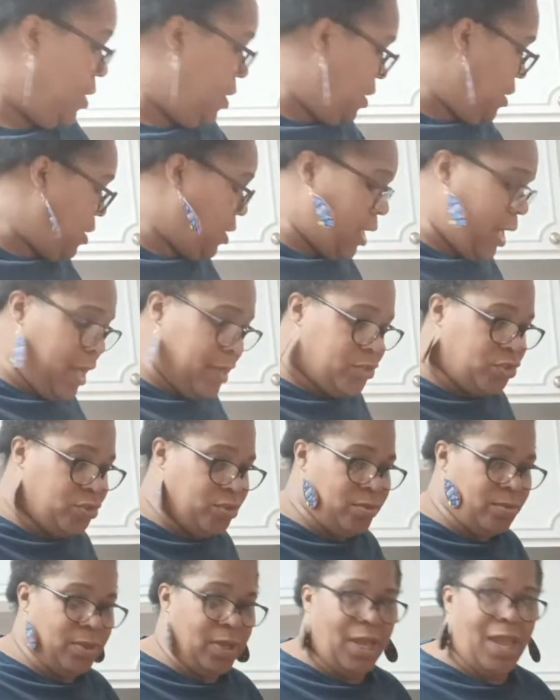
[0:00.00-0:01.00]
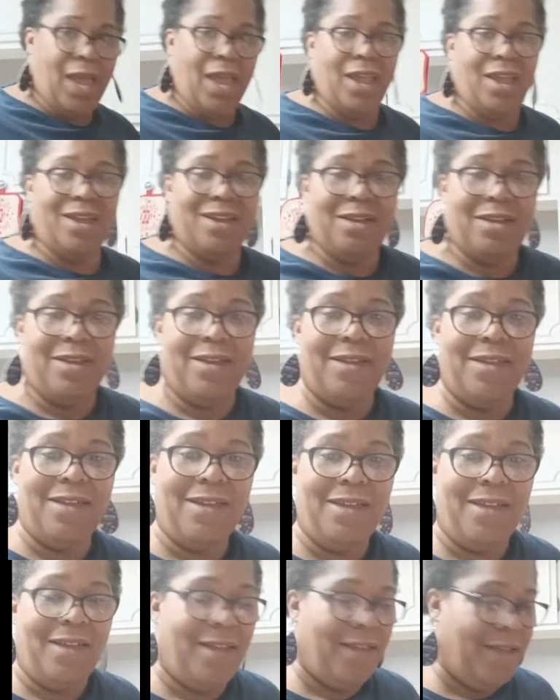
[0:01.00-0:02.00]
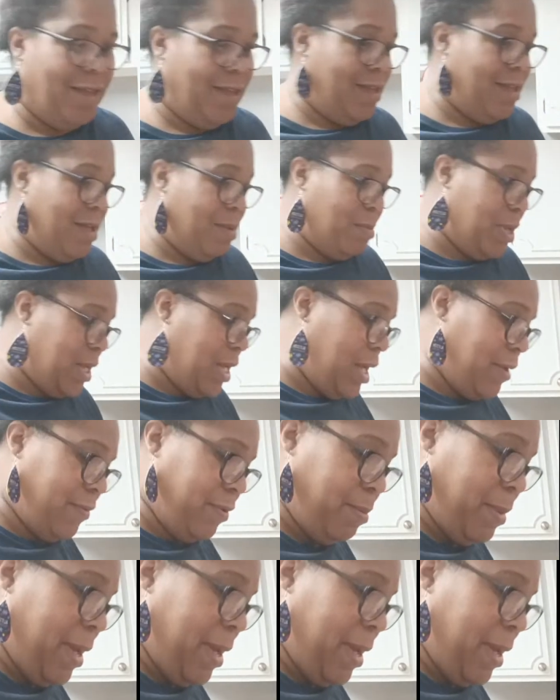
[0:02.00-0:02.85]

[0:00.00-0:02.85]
I truly ain't. I'm gonna cover my